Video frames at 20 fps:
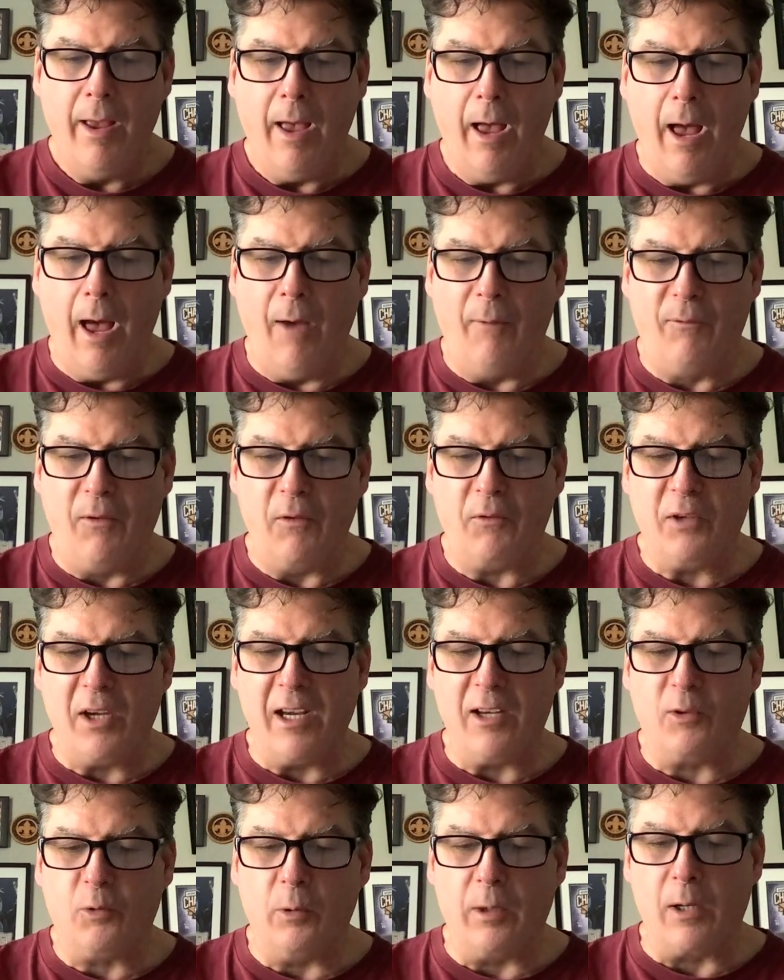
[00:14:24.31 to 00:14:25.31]

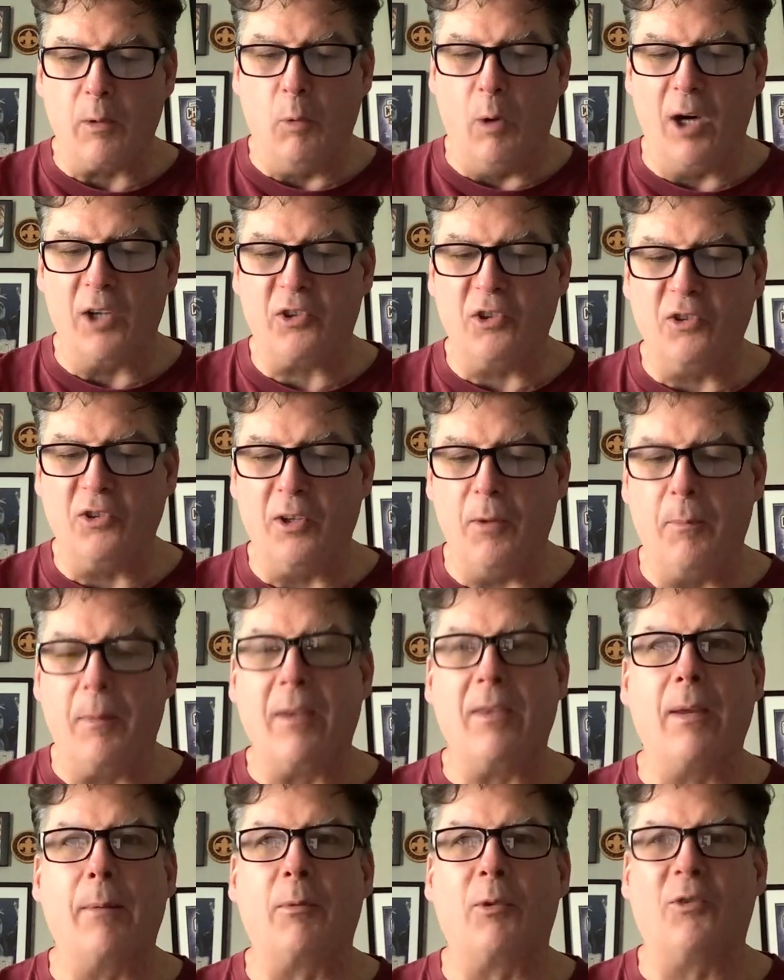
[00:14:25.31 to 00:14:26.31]
15-20, Washington
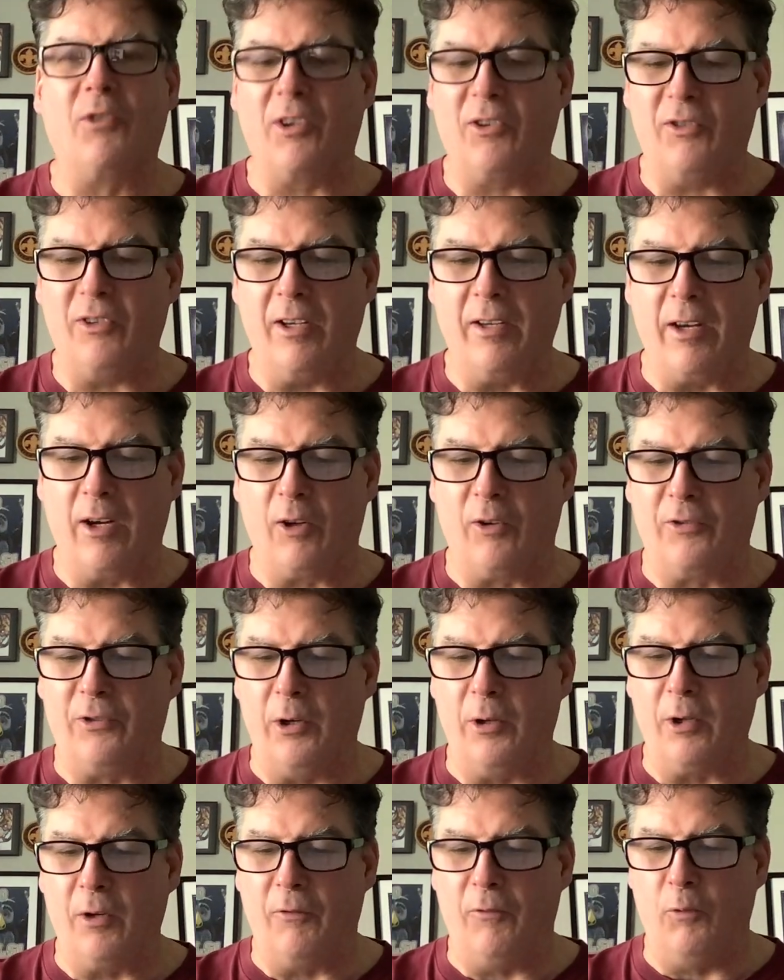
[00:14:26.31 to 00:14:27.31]
beat number 16,
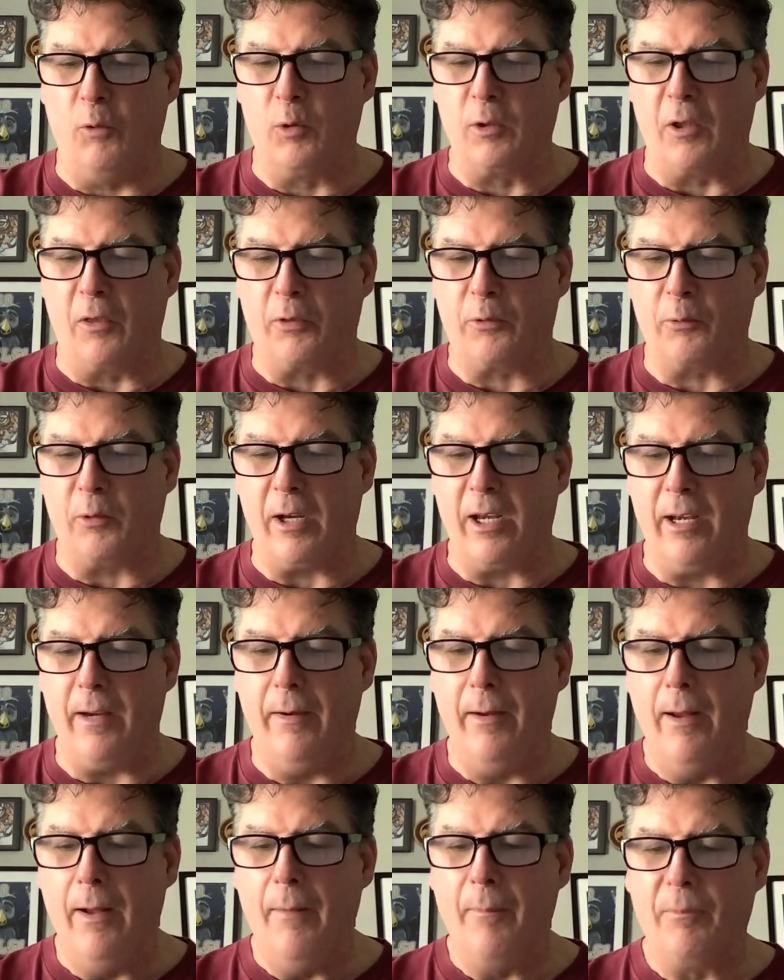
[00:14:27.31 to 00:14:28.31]
Arizona 4-3,